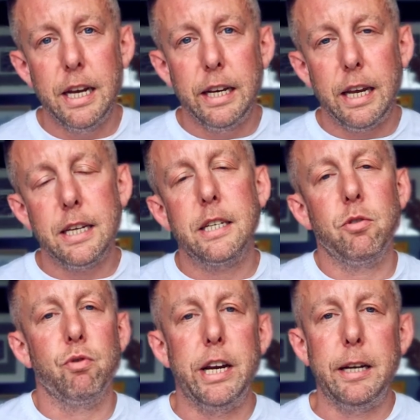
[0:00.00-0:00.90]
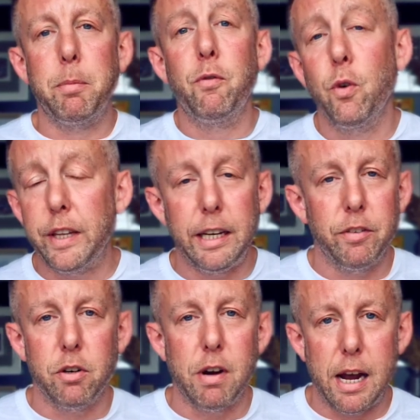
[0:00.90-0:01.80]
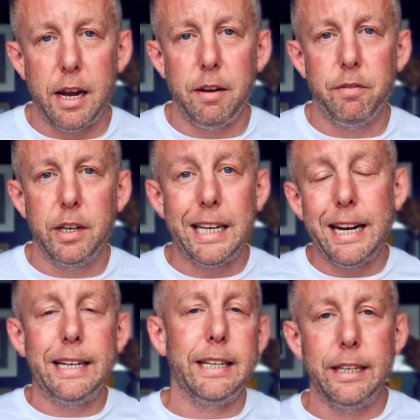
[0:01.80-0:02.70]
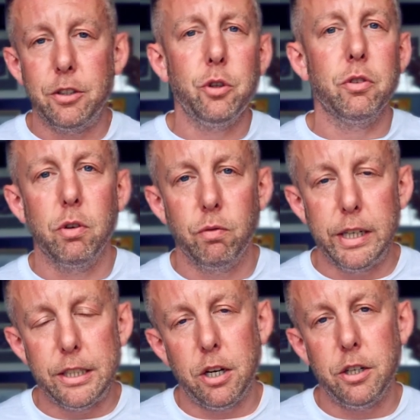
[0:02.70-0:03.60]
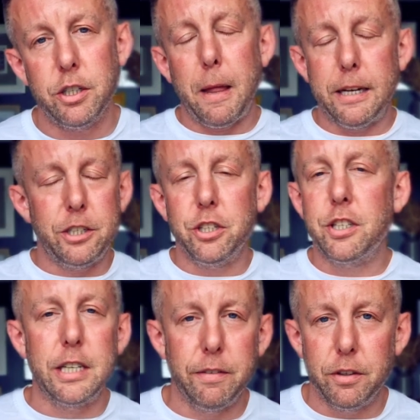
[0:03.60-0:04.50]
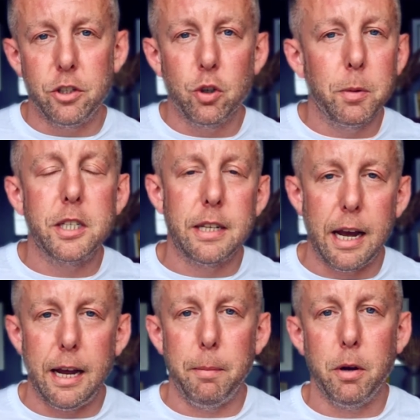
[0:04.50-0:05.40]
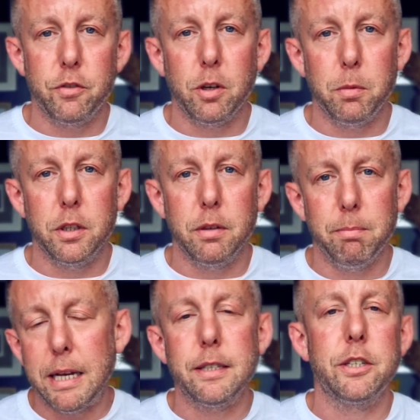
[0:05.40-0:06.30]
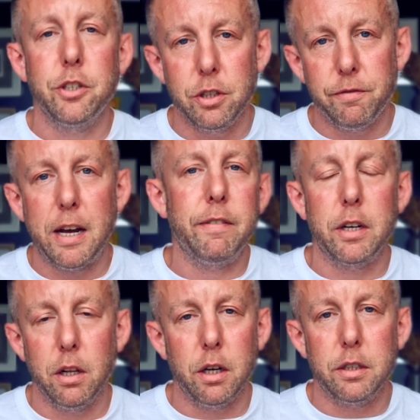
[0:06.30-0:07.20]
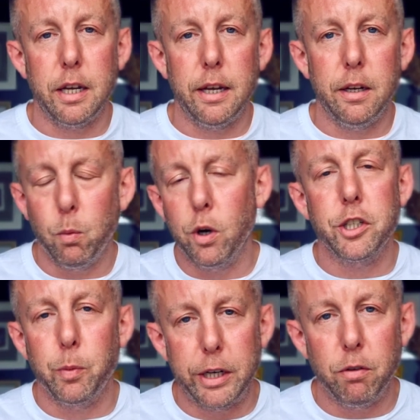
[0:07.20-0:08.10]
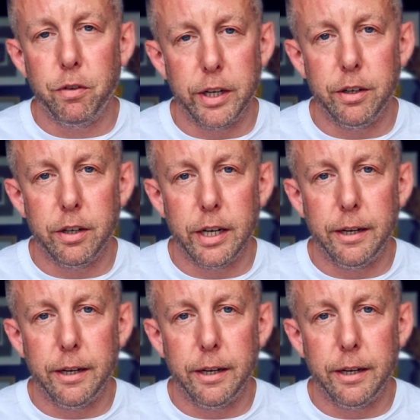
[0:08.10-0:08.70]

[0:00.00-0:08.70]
guests can read before they even arrive, get ideas, do their own research, and it's just saving so much time of someone messaging you at 5 o'clock saying, where should we go for dinner tonight?